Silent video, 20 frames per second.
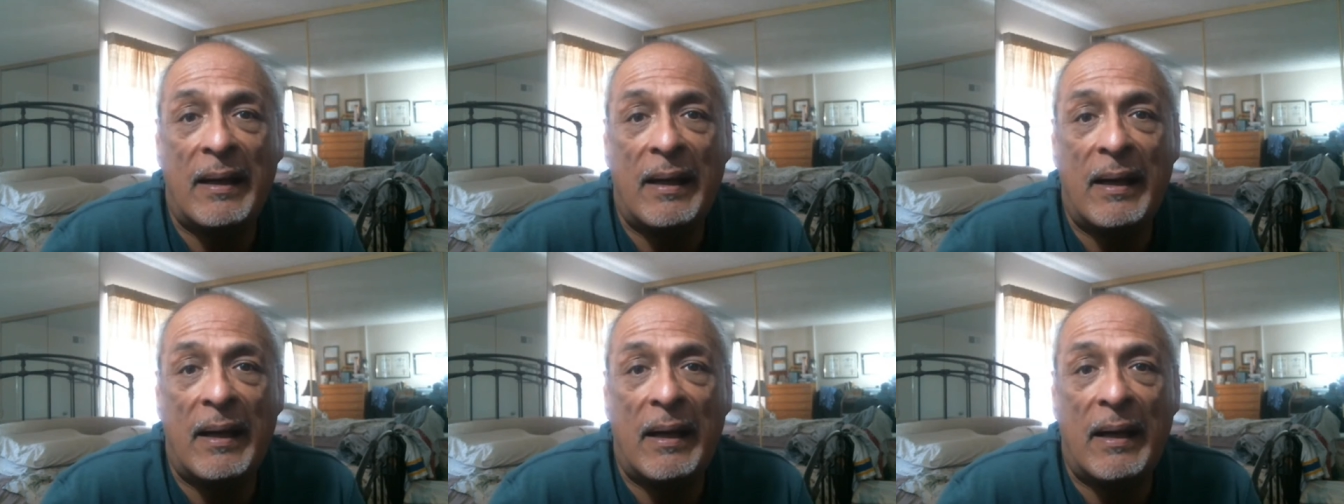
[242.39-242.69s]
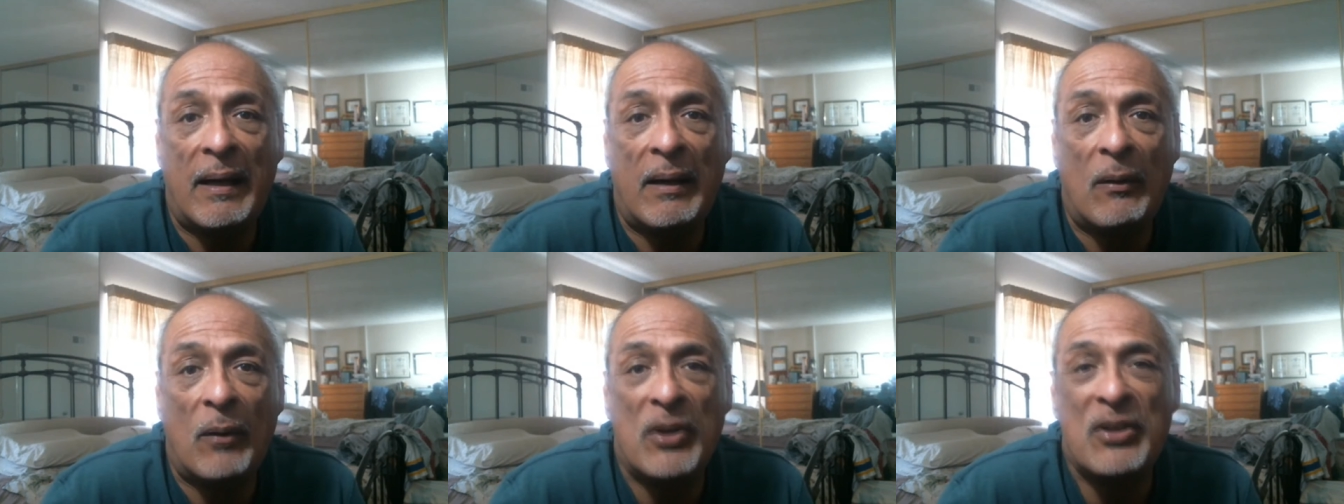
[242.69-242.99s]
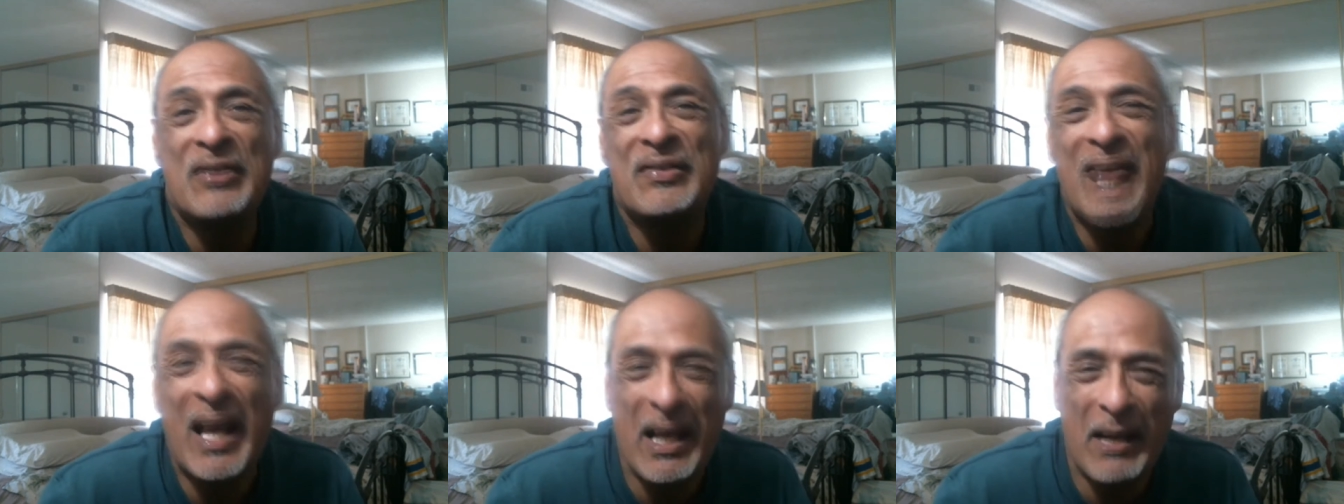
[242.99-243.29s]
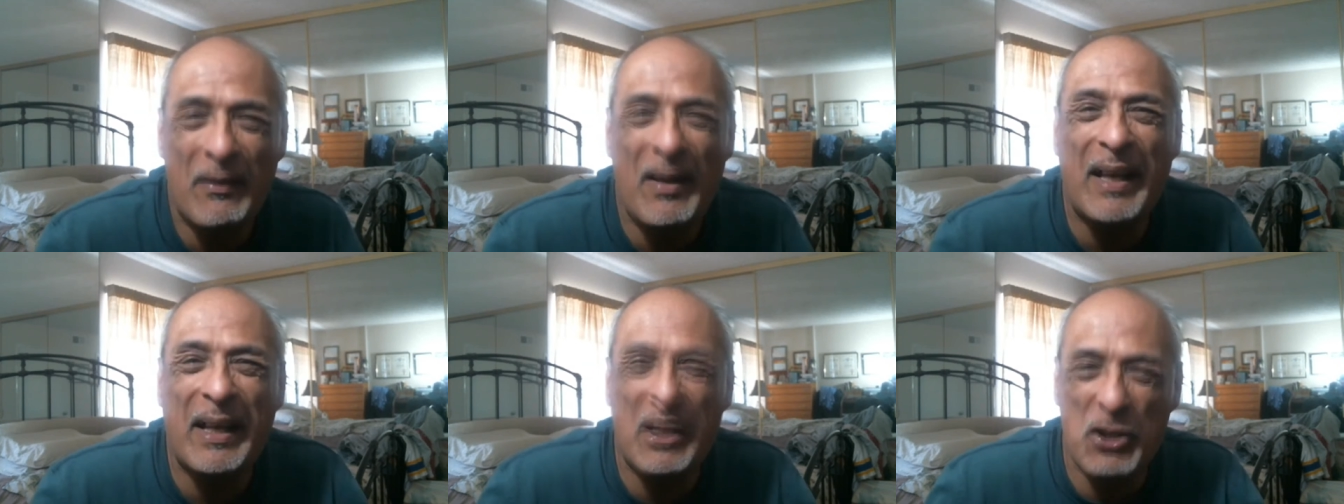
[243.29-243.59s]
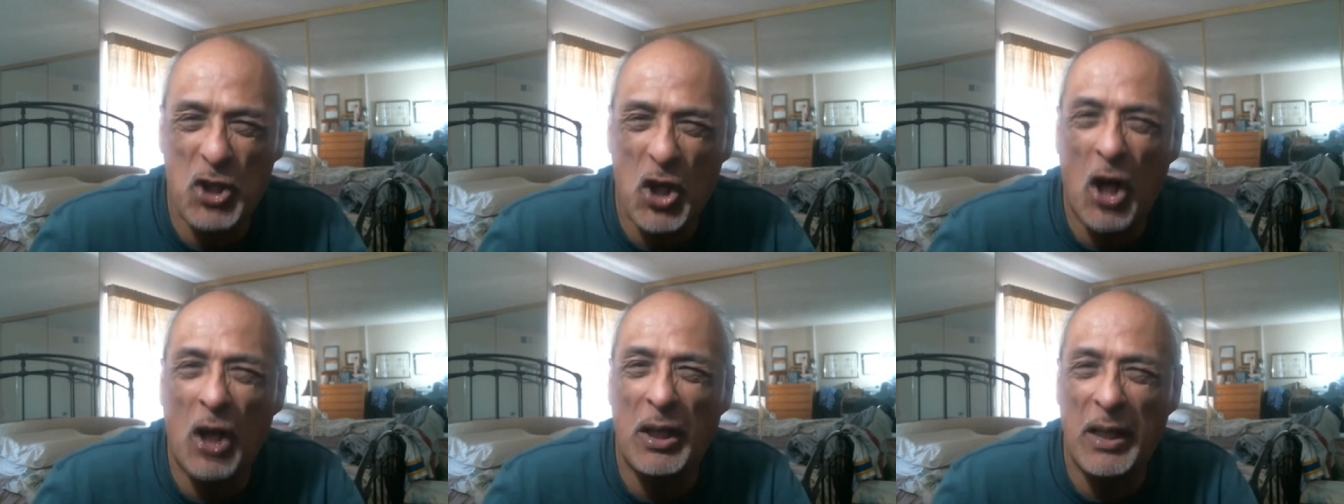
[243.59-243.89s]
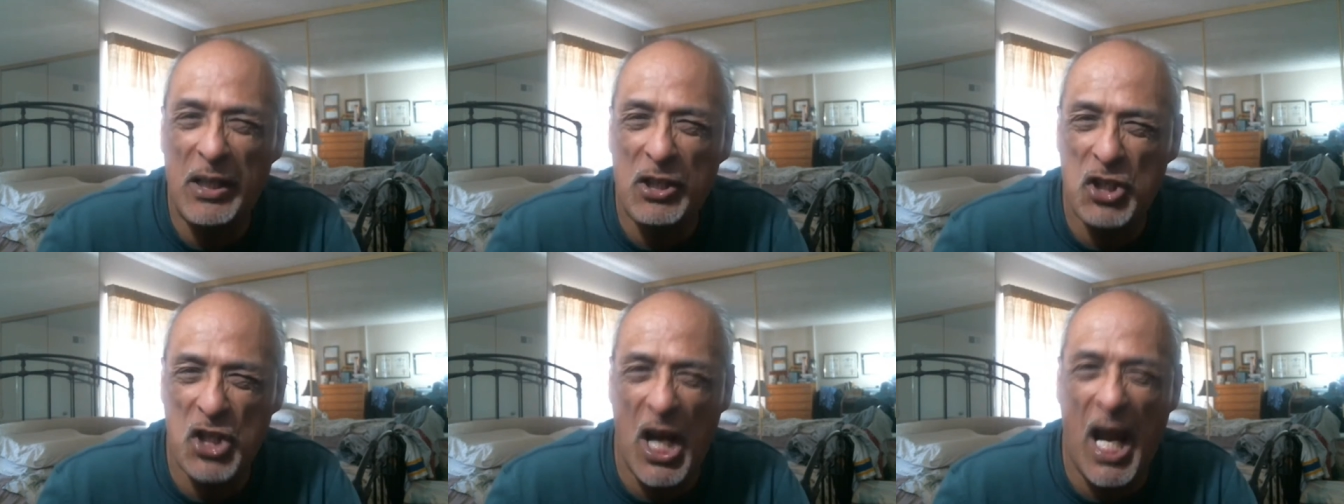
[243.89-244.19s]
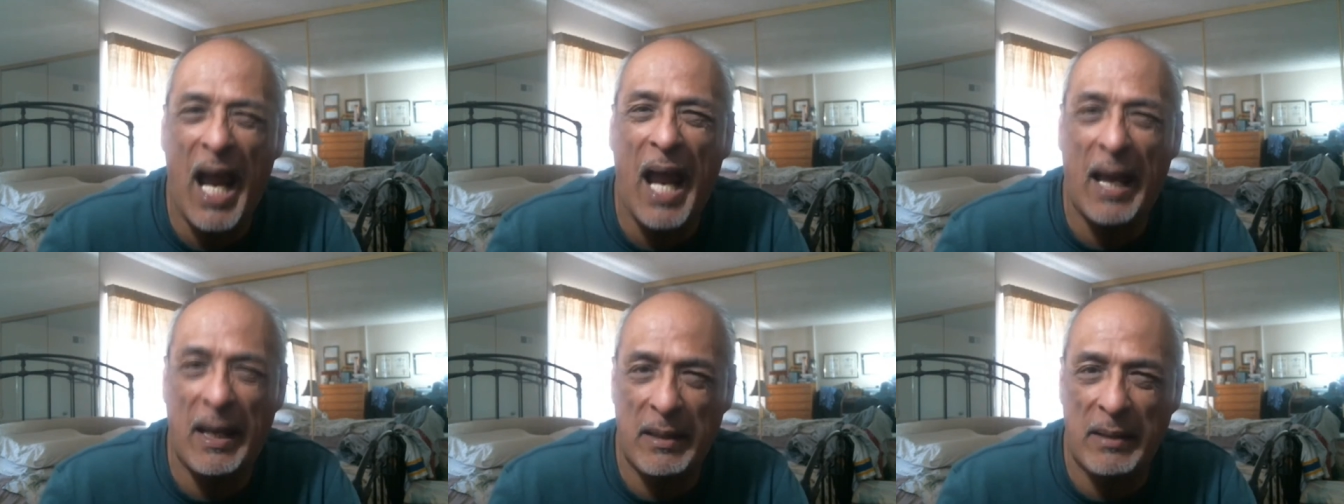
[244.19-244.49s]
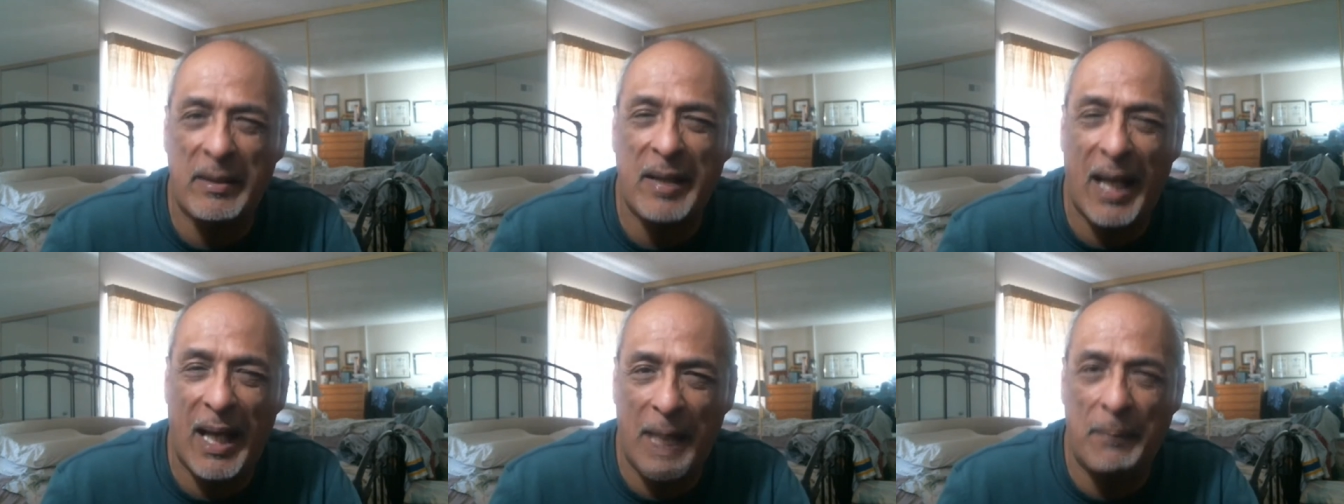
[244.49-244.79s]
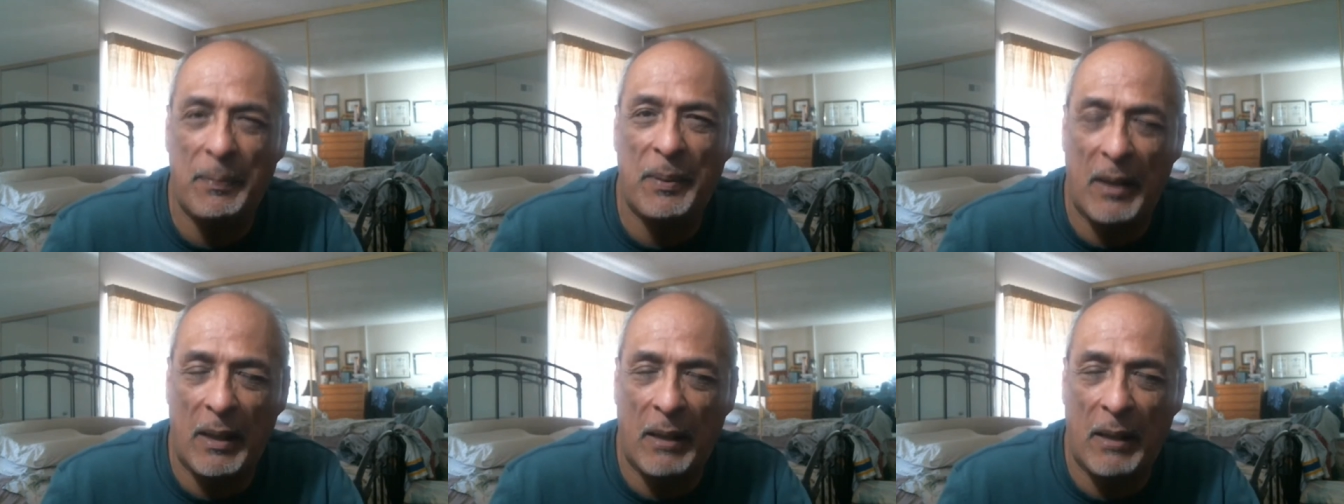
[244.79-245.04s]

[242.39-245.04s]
uh, which is oh. kind of like a Charlie Chan type